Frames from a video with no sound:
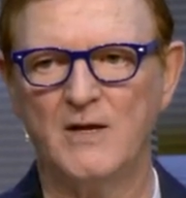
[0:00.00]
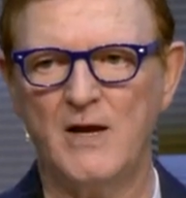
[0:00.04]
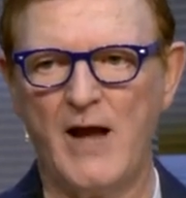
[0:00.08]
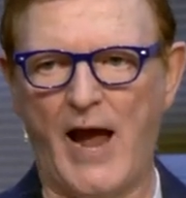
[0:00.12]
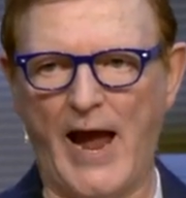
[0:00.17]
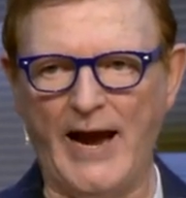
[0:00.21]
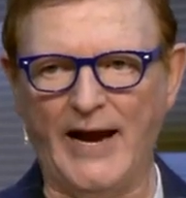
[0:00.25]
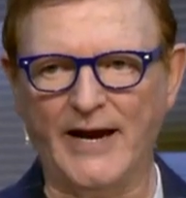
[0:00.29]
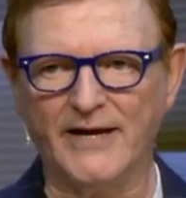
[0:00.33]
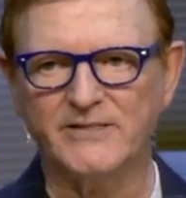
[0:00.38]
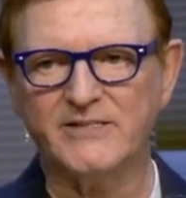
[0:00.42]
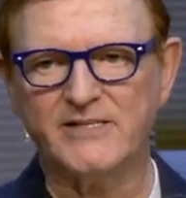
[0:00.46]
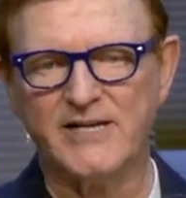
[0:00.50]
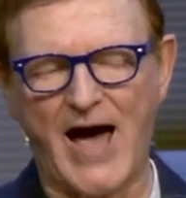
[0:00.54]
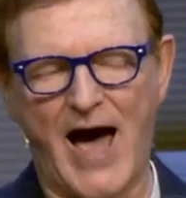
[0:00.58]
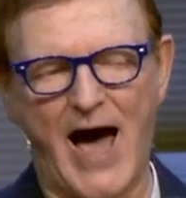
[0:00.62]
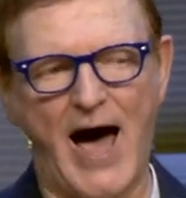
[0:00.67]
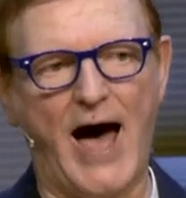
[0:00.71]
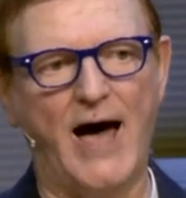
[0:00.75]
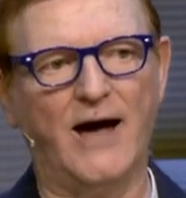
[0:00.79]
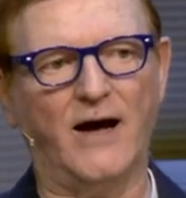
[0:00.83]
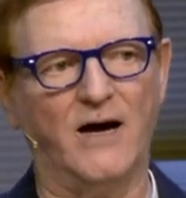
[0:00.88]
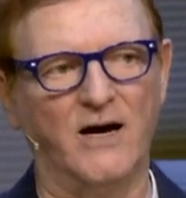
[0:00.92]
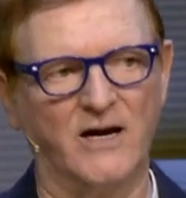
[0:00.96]

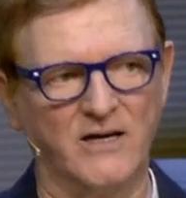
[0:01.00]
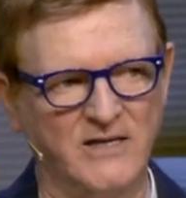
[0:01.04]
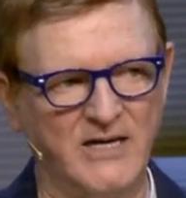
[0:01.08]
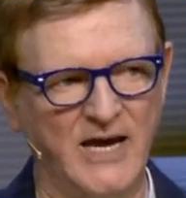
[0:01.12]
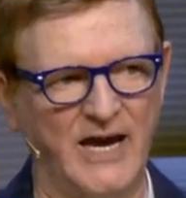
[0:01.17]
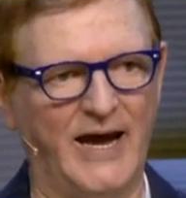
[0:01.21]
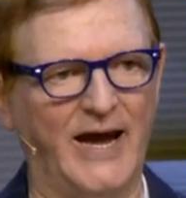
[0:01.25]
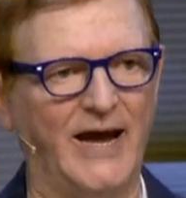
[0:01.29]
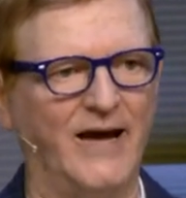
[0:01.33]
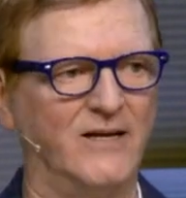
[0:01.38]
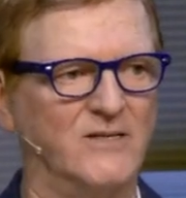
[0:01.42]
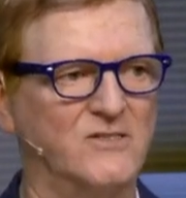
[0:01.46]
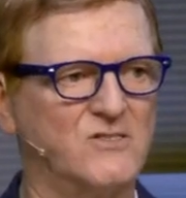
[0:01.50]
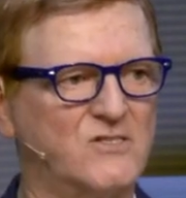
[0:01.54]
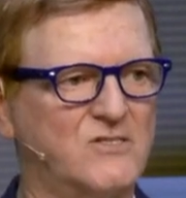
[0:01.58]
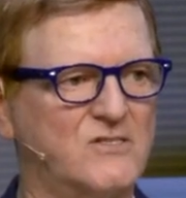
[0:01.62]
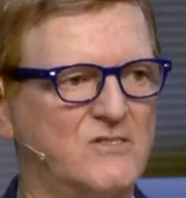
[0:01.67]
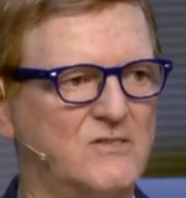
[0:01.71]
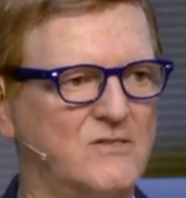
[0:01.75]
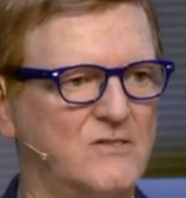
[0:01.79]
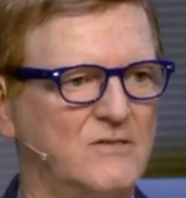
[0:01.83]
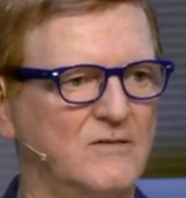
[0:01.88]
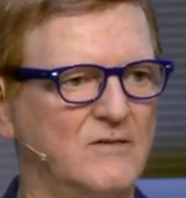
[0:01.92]
anti against,